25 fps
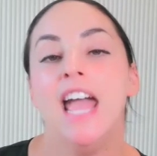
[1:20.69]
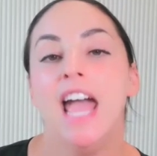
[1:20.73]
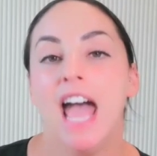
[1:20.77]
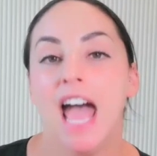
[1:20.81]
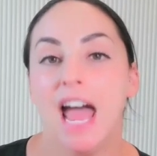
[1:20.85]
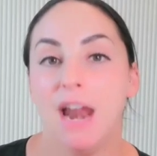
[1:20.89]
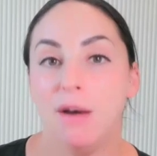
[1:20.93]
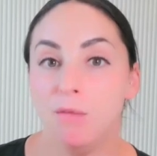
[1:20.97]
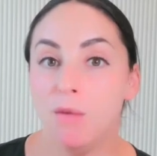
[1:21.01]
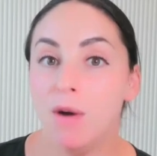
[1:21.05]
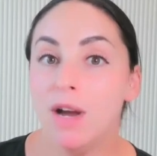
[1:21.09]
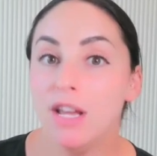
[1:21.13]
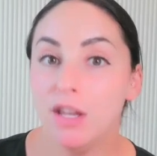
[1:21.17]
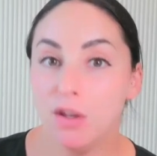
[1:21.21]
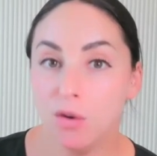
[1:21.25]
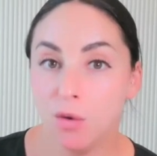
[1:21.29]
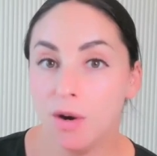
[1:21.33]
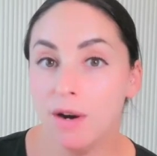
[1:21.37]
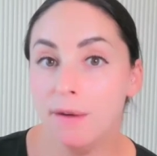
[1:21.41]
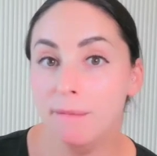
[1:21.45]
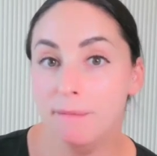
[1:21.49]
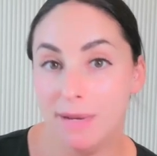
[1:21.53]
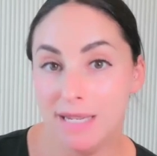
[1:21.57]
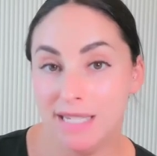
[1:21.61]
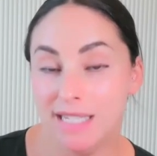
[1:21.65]
and what
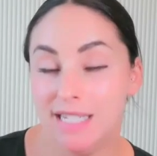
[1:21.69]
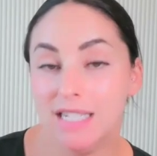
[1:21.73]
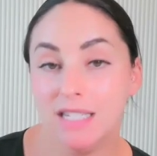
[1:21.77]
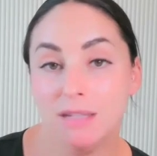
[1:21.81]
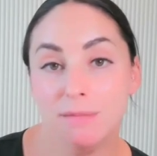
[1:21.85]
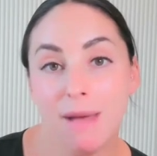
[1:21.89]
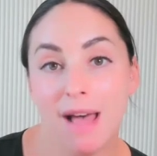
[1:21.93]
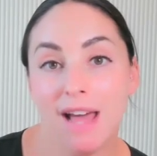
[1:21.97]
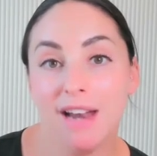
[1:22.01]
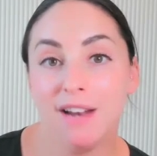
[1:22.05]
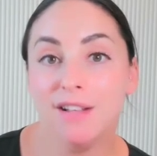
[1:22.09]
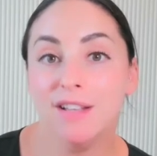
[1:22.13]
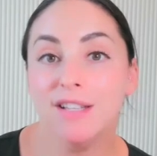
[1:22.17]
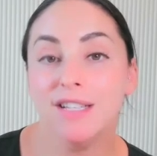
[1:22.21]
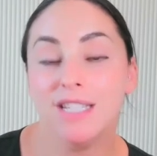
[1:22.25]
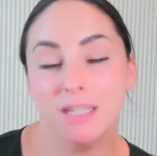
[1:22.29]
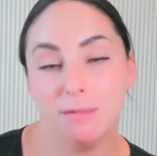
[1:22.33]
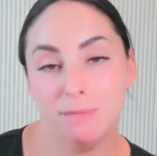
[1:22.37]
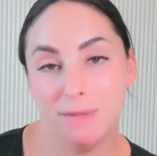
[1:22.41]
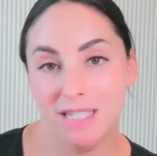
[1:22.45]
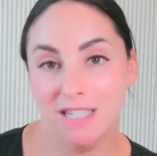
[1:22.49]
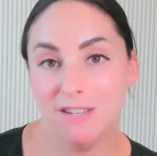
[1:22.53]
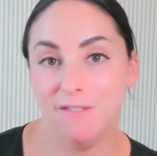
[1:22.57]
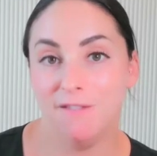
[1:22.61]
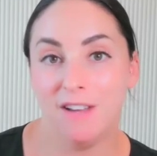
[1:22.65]
your business model
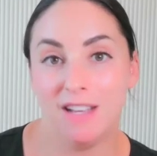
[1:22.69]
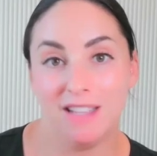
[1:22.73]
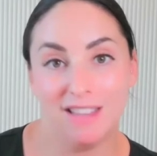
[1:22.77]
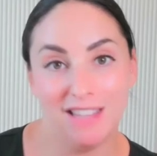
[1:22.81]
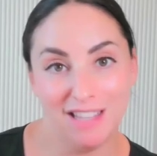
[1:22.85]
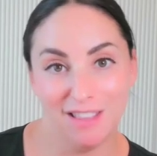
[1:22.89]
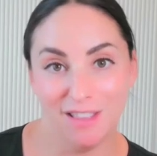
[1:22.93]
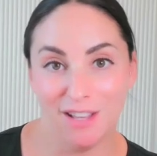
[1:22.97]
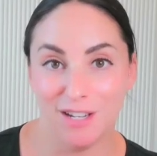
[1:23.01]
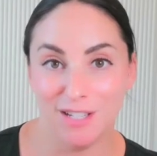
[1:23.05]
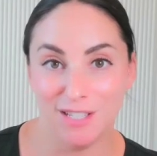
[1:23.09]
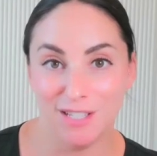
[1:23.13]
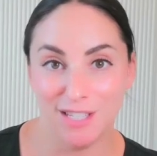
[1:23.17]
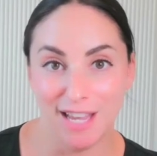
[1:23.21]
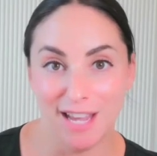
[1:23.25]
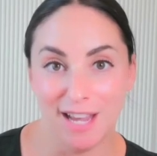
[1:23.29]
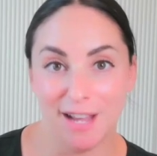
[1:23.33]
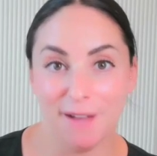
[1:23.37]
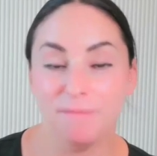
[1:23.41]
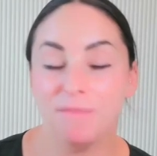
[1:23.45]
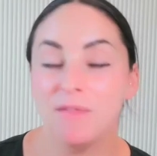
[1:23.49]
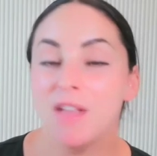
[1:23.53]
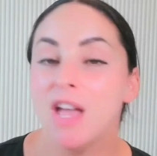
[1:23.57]
specifically looks like.